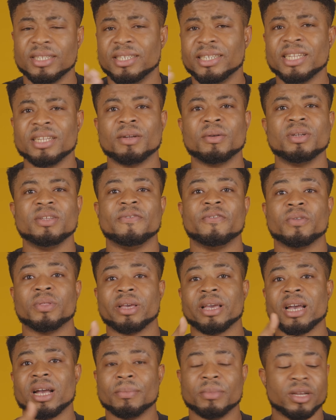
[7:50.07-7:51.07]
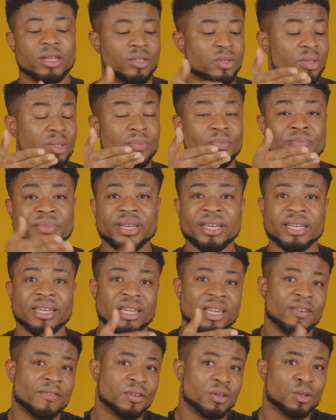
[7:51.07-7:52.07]
Generally, for the cameras on the Mi
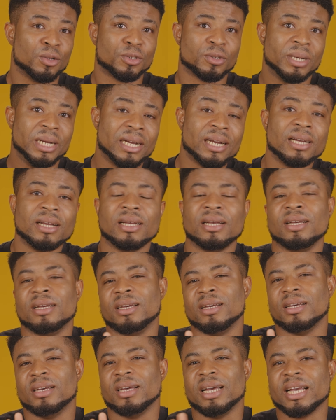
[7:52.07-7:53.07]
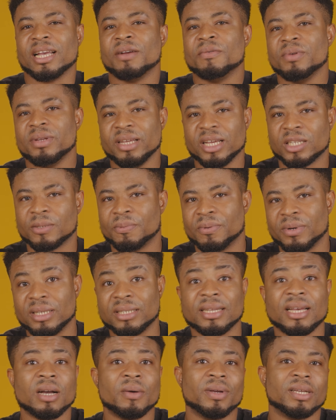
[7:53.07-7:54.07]
11 Ultra, I can't really
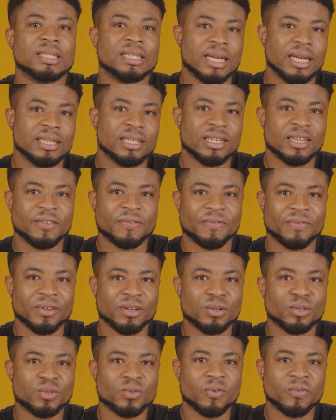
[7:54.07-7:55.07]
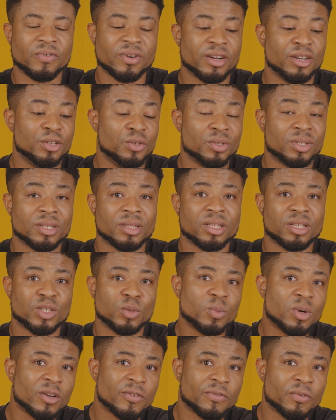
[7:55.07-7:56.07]
express how excited I've felt so far using this
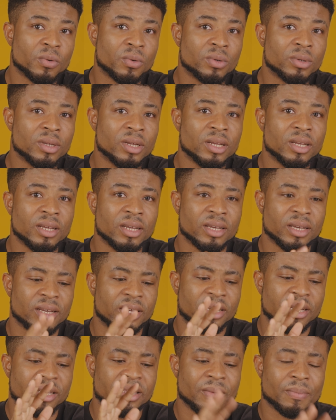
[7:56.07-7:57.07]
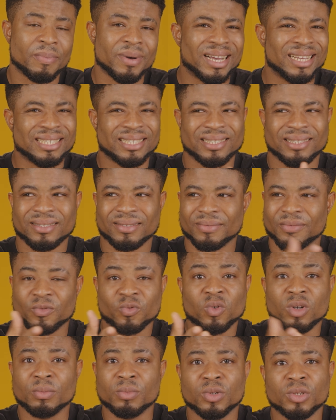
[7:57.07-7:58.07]
smartphone in the past
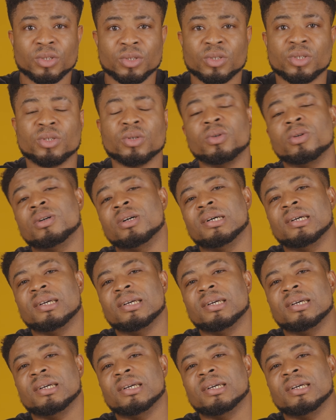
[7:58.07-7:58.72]
1 month or so.